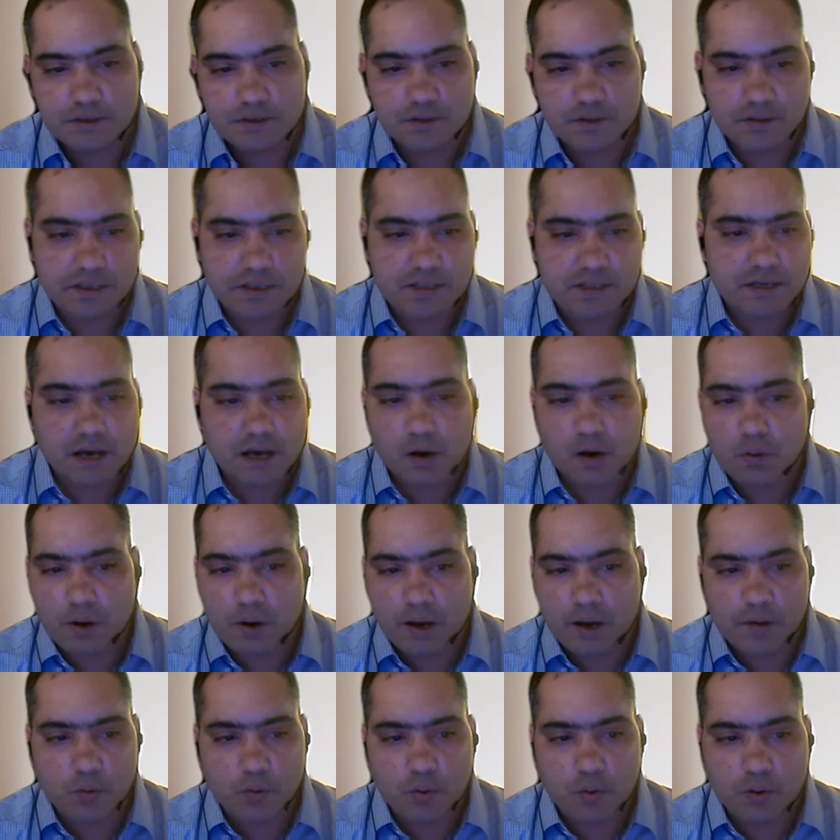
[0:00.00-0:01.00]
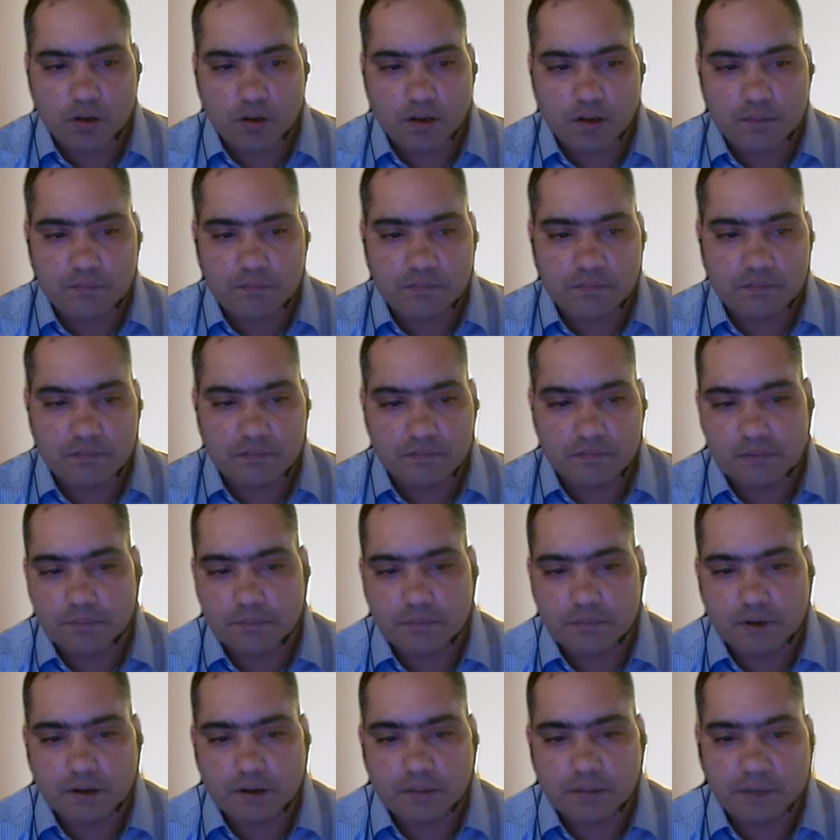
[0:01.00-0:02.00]
So that's how I overcome
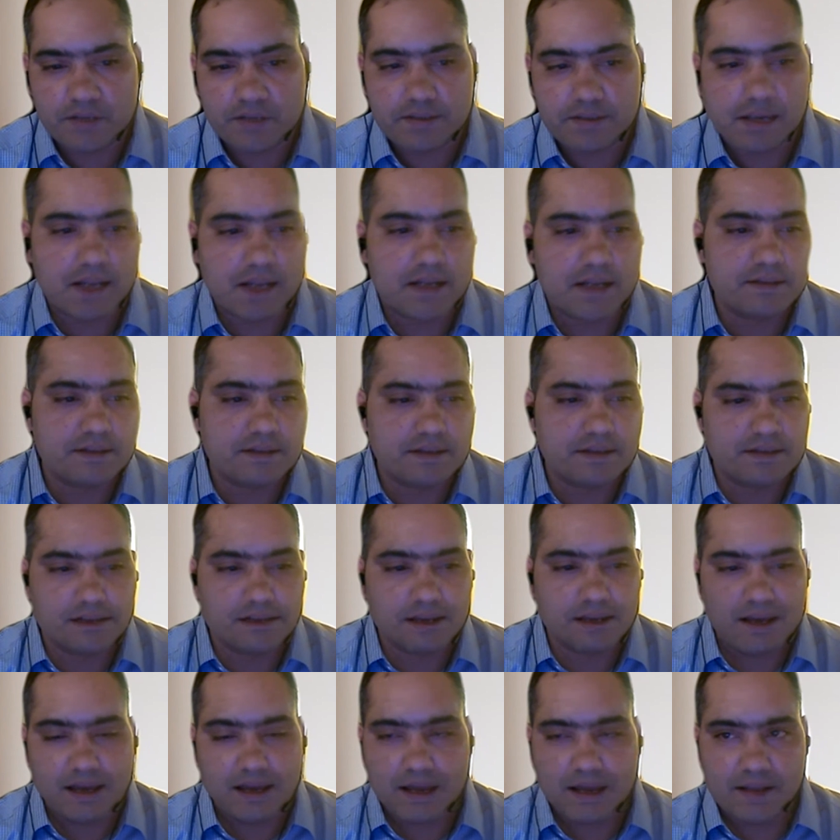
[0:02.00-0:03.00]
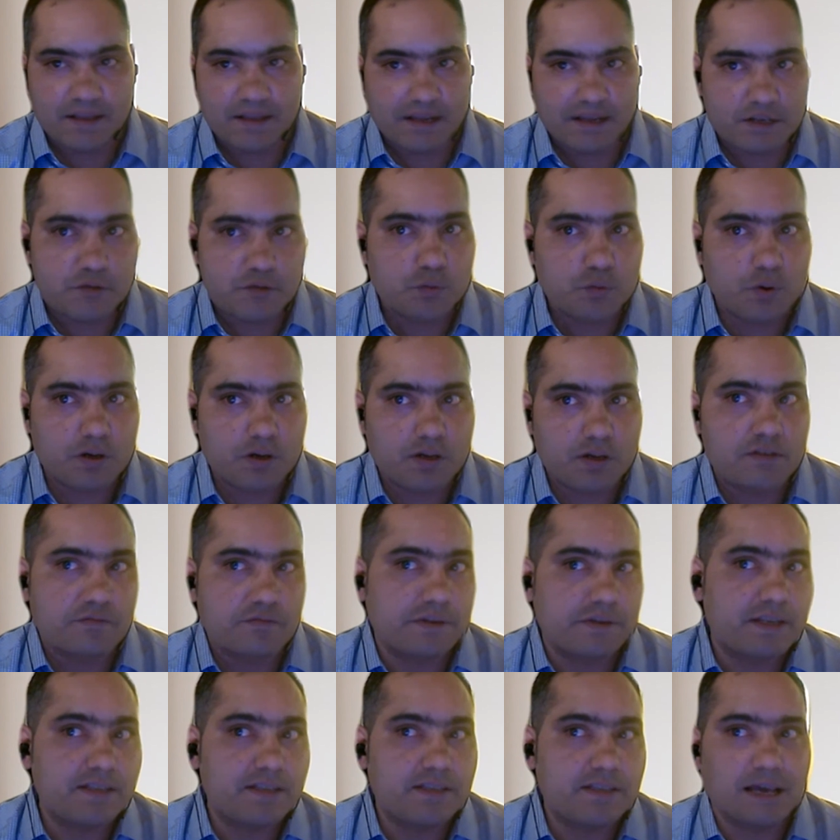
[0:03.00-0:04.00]
my challenges, and that is what
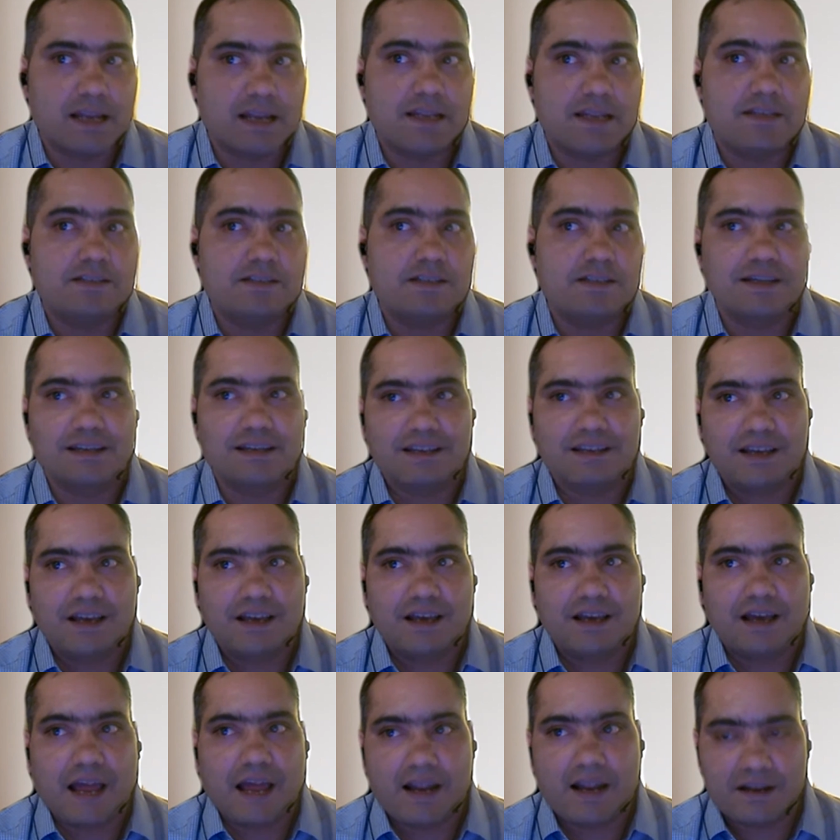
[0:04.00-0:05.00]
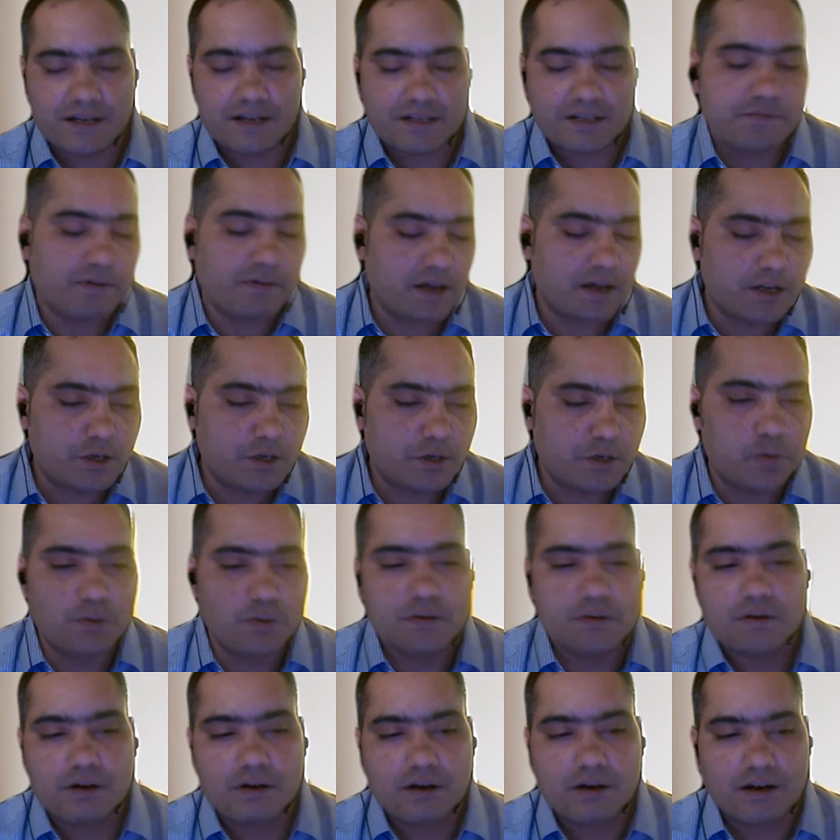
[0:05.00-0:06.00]
is very challenging, and it's fun
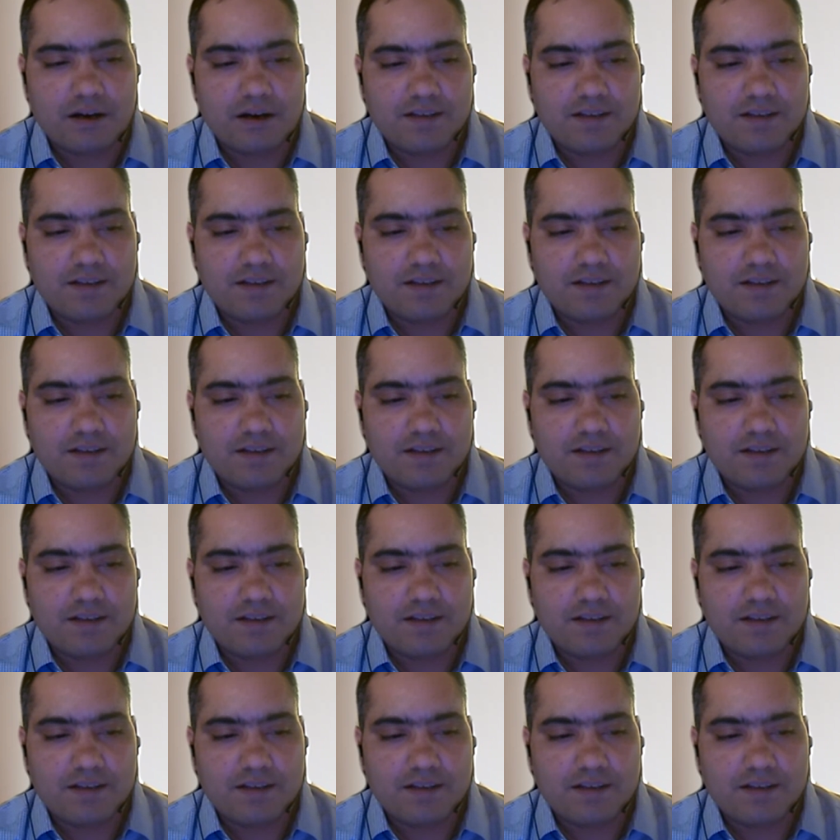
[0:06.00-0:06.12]
too.